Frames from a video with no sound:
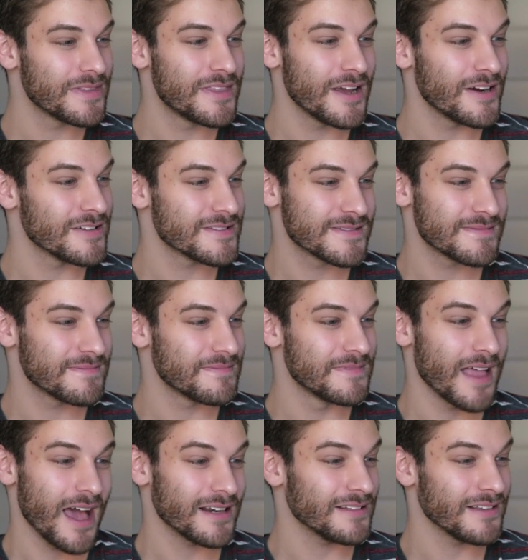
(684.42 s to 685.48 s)
There's
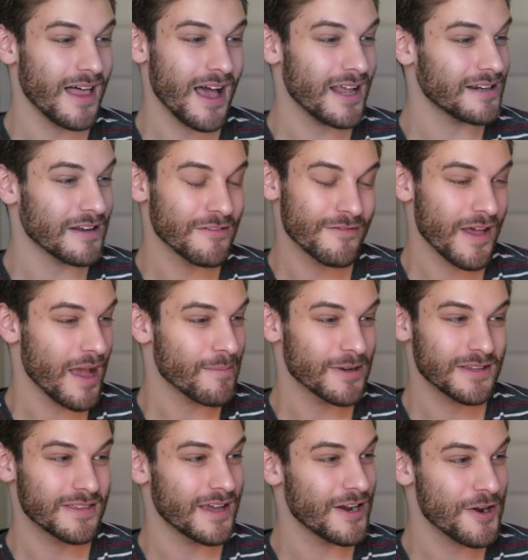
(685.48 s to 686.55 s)
not a lot of
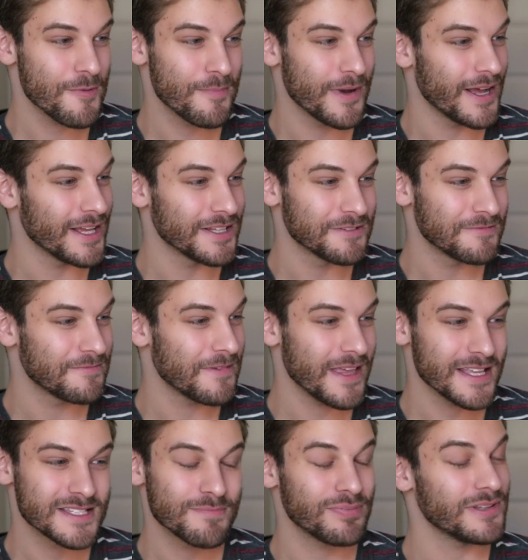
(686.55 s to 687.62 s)
fabric there, but
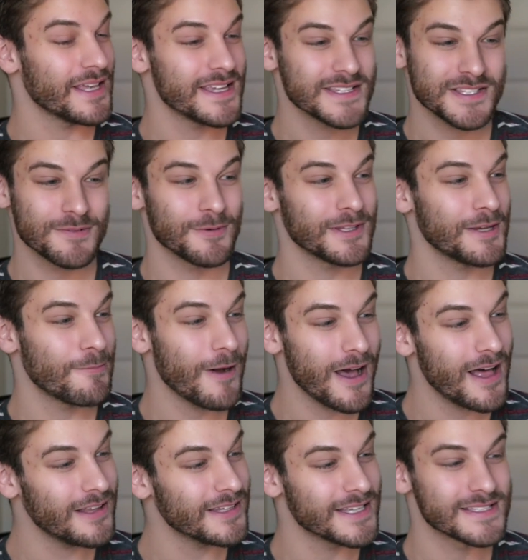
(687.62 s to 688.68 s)
it's placed really
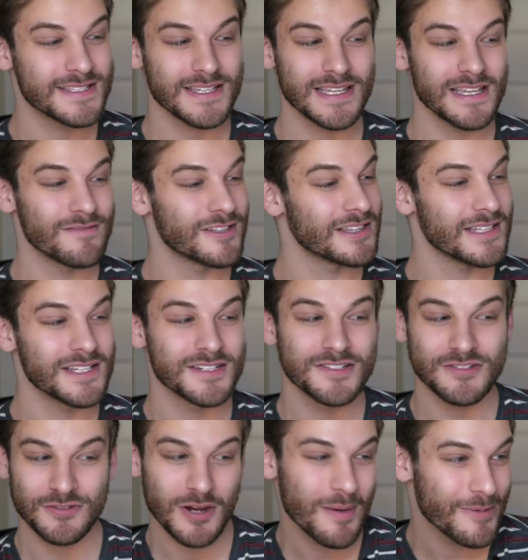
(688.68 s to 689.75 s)
well. It's evenly
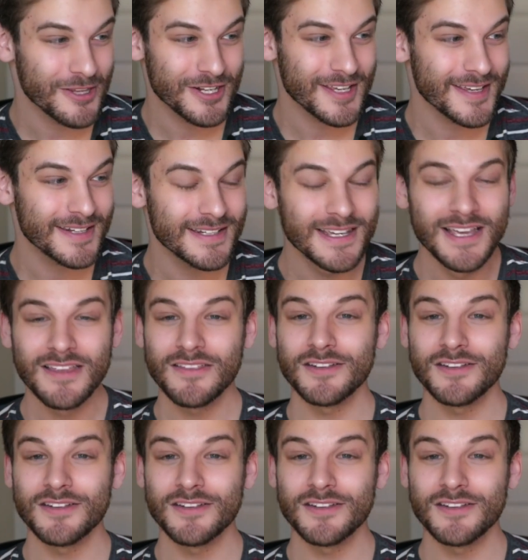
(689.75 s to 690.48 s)
distributed.